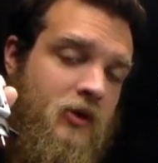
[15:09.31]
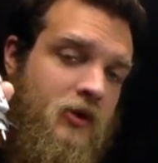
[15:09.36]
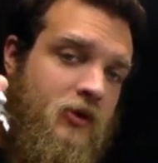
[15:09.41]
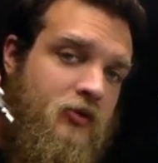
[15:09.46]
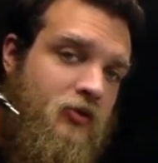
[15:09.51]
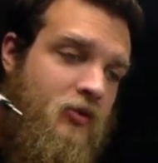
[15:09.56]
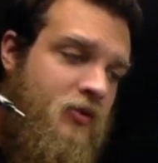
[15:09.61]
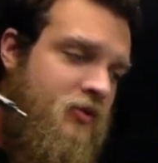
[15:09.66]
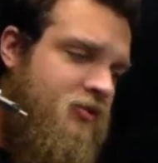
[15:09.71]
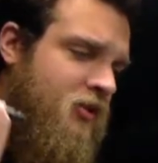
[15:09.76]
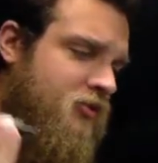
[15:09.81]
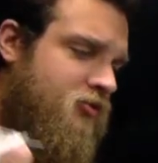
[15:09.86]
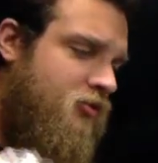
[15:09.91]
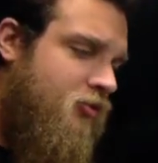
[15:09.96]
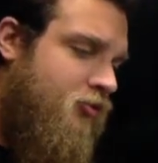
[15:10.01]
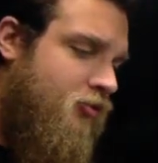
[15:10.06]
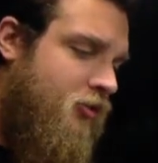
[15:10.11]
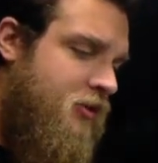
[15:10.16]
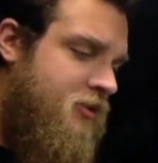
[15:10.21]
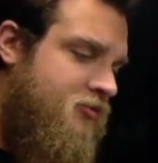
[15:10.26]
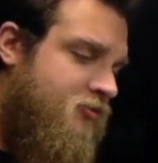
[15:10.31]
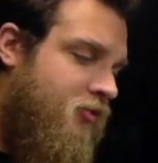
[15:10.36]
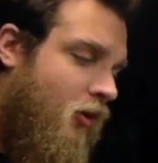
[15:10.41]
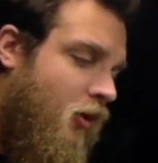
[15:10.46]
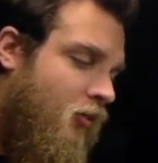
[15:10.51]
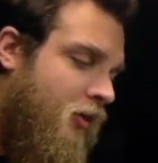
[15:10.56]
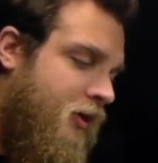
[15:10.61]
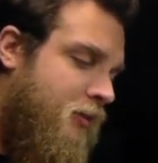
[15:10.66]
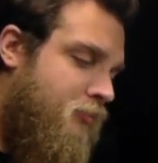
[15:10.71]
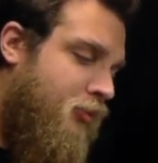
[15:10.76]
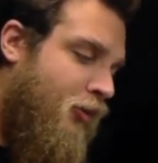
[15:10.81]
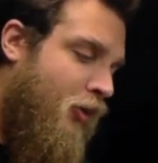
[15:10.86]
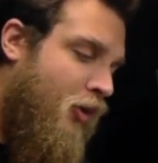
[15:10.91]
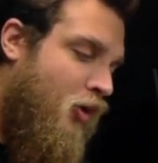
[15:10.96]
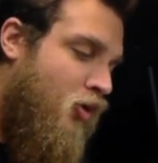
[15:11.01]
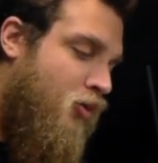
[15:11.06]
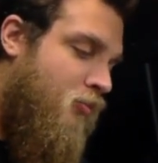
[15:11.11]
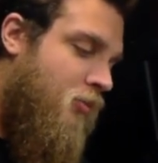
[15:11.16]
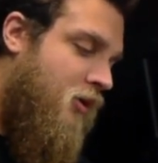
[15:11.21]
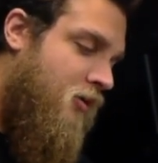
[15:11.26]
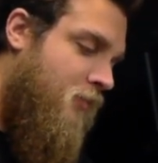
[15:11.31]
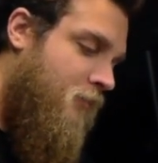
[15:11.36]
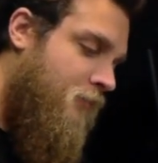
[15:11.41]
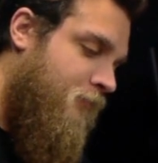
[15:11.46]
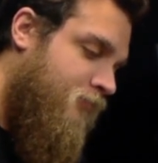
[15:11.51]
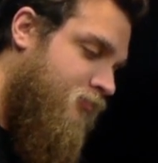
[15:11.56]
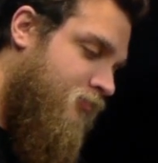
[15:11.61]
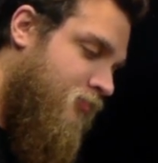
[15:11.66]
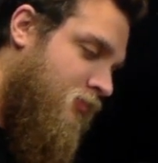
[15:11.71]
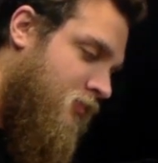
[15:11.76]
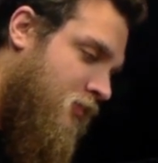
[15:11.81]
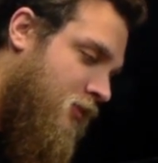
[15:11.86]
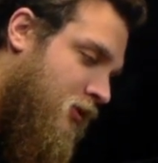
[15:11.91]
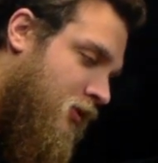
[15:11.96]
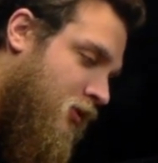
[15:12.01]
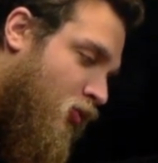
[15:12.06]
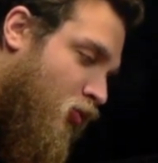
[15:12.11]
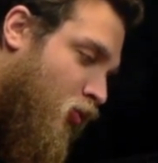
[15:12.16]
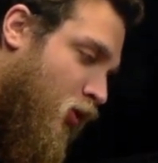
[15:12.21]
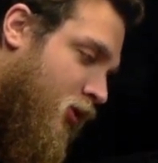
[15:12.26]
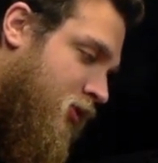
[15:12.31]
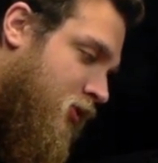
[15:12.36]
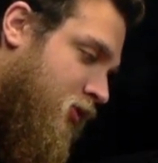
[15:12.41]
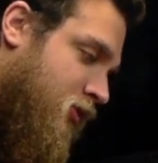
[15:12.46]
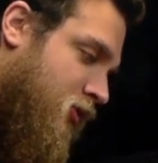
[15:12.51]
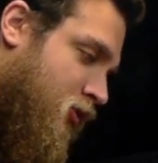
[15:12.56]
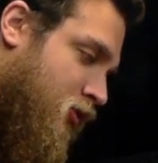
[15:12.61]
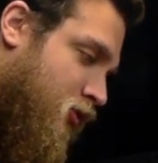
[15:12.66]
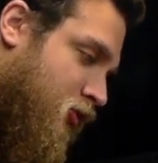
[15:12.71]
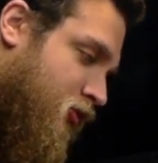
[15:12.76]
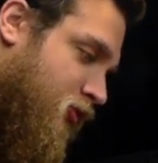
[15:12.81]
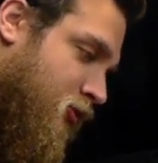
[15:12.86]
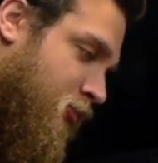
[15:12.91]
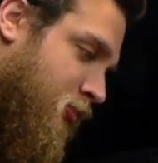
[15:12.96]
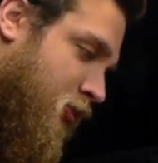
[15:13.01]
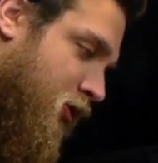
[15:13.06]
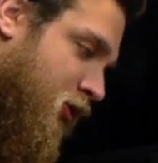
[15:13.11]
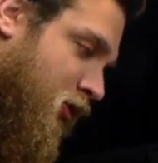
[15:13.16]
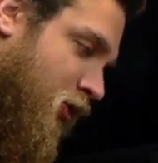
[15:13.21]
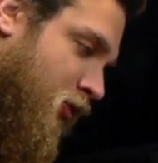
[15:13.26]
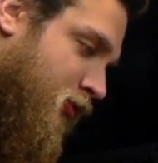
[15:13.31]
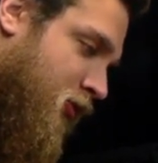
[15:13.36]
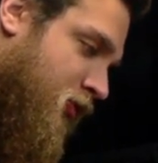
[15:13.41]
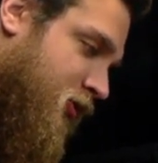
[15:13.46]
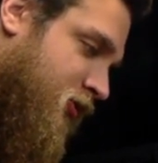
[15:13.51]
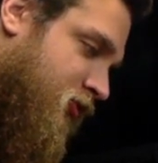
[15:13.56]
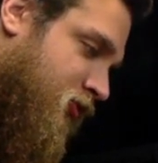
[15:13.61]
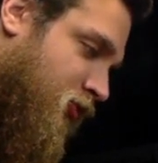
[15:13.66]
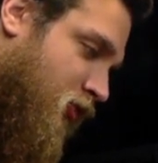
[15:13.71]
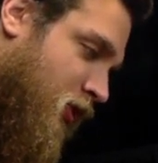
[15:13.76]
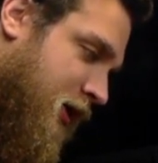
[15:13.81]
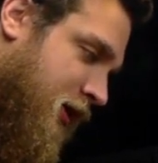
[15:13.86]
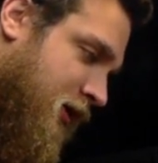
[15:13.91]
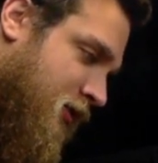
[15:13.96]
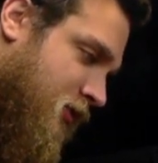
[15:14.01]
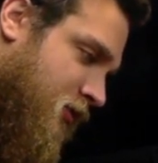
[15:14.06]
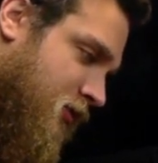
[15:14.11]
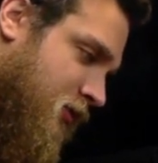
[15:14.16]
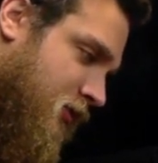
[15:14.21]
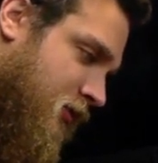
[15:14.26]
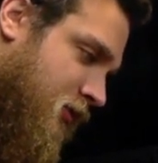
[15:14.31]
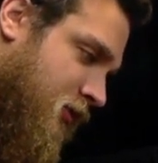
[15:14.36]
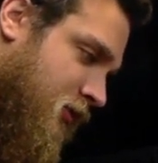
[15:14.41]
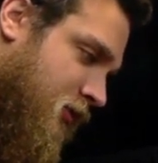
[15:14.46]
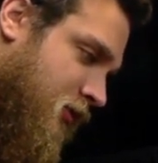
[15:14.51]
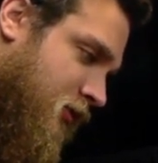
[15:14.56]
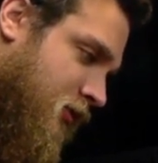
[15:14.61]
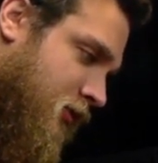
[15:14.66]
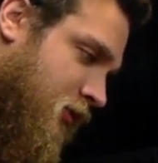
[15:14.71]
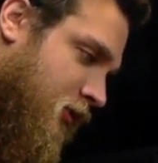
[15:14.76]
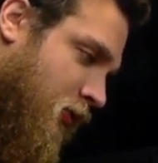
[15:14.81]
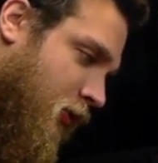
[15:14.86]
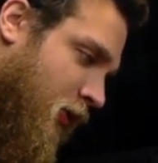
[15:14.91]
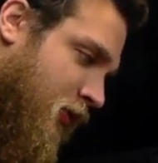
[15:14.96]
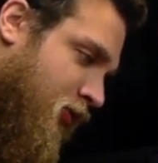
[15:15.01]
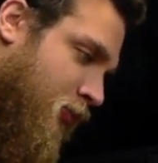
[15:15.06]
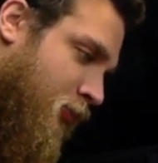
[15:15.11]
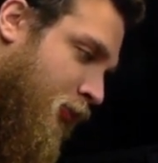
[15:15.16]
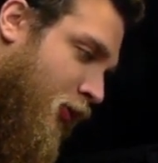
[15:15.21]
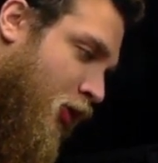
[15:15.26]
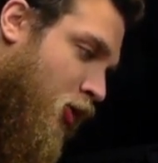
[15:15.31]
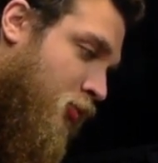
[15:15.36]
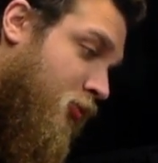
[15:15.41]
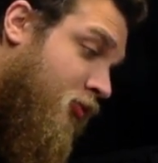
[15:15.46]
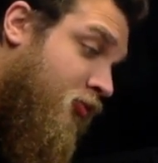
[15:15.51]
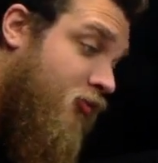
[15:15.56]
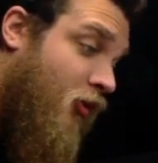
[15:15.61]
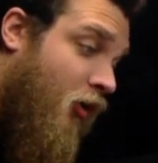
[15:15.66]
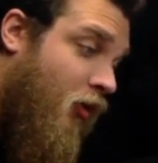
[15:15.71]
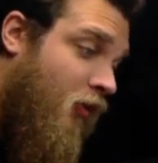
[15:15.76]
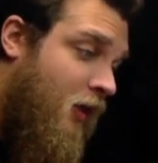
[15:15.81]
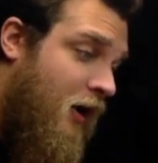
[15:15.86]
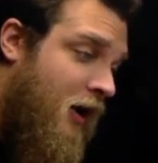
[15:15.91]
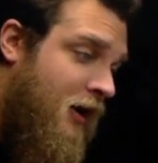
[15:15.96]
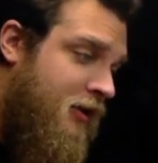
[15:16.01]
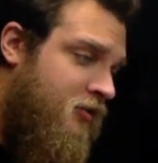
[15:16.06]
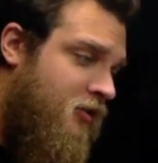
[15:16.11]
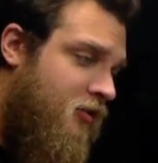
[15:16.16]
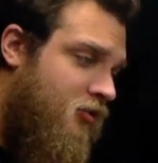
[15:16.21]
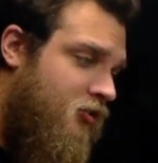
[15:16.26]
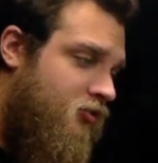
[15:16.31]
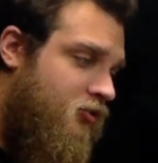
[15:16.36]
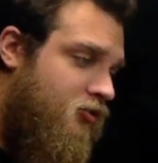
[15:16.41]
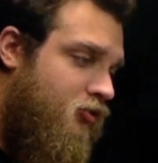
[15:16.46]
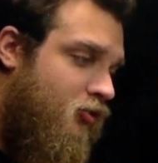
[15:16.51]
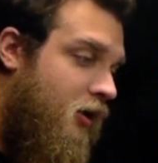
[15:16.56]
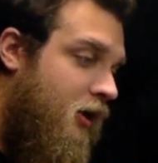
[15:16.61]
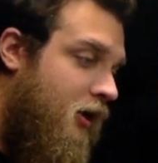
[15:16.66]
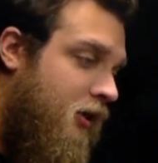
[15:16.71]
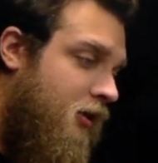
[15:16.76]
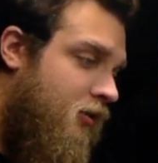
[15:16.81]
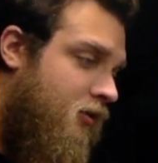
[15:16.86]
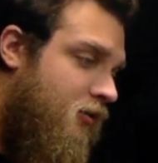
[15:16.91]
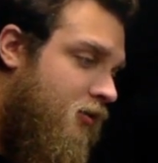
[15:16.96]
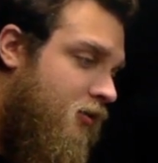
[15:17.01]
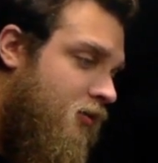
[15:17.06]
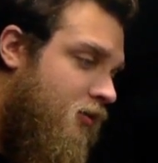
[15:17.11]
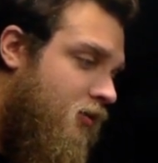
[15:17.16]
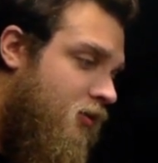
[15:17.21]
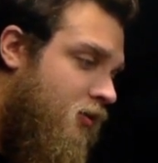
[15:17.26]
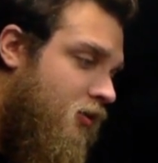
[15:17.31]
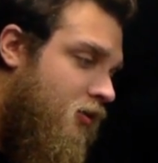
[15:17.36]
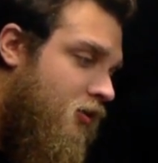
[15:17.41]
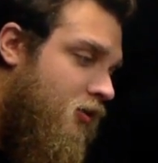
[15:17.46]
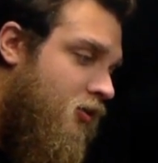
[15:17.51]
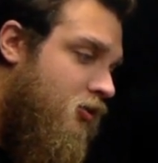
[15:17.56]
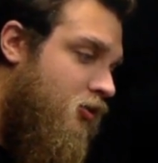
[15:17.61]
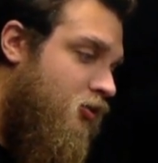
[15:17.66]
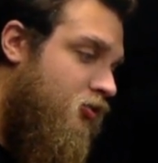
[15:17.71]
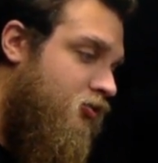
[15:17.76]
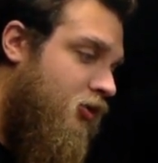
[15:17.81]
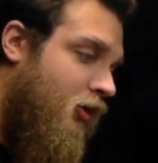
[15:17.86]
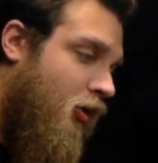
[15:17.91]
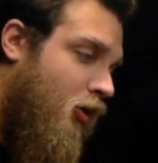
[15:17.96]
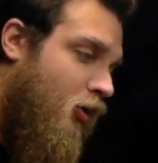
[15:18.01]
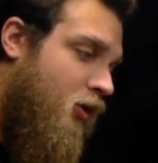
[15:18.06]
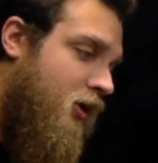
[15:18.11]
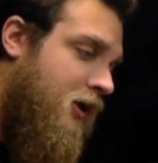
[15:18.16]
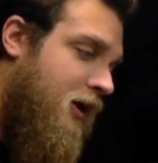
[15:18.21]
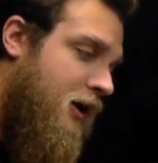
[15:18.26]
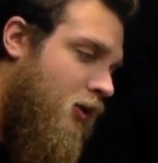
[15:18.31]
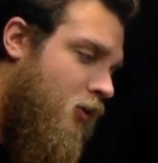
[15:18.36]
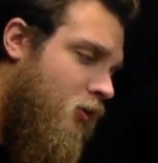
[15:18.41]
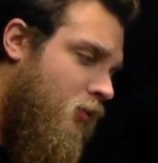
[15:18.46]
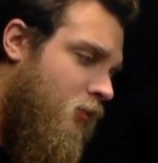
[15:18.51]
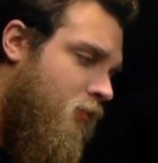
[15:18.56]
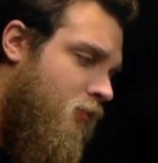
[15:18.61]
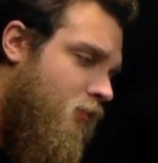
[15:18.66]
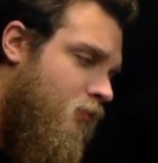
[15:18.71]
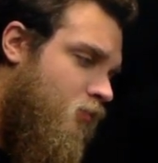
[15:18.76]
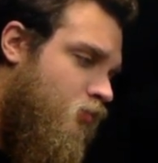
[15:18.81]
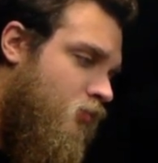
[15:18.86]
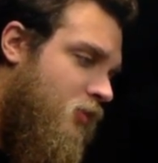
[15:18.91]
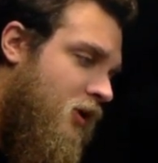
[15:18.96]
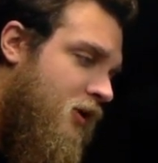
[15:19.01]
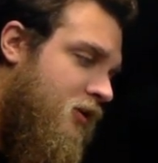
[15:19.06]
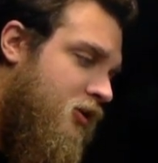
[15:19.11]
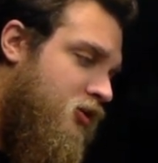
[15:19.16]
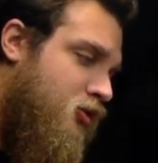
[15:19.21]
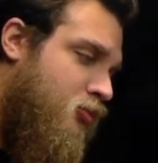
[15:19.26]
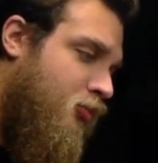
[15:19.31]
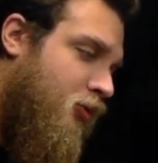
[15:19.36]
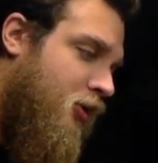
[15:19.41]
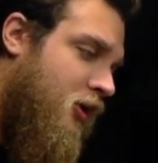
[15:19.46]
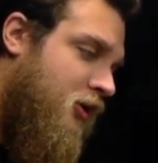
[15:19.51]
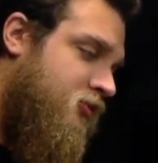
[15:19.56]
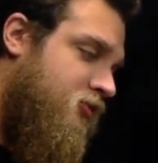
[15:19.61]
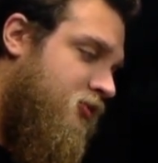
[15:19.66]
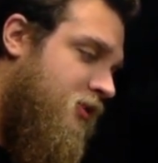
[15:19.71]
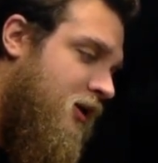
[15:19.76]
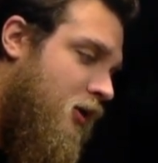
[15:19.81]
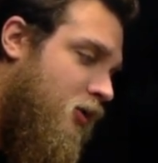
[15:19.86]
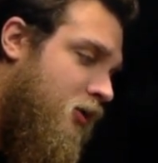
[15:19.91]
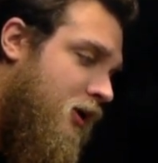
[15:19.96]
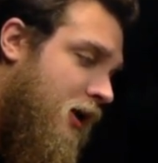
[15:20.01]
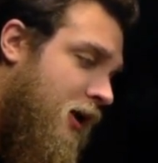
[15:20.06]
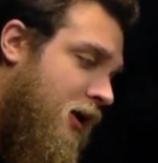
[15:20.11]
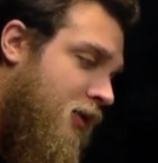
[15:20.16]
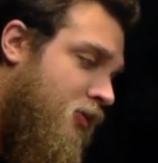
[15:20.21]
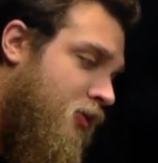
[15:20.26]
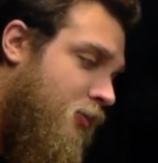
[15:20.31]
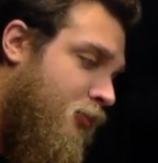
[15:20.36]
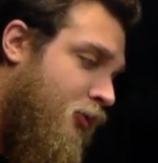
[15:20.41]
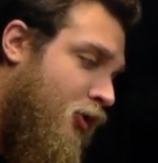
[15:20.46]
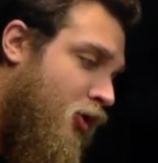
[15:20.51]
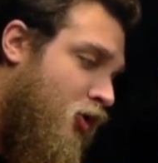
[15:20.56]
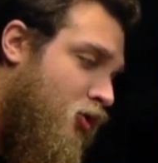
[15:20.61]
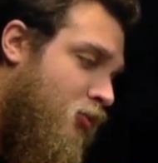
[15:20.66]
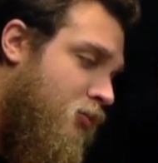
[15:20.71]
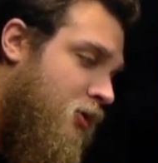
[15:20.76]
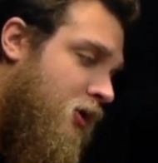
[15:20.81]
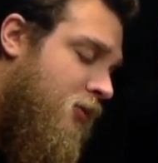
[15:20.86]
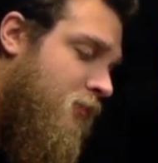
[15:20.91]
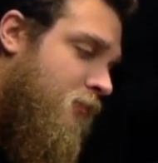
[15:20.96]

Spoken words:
So this has a free-falling probe. What you do is you put it over the string, you let the probe fall onto the string, you zero it out, and then you press down on the probe.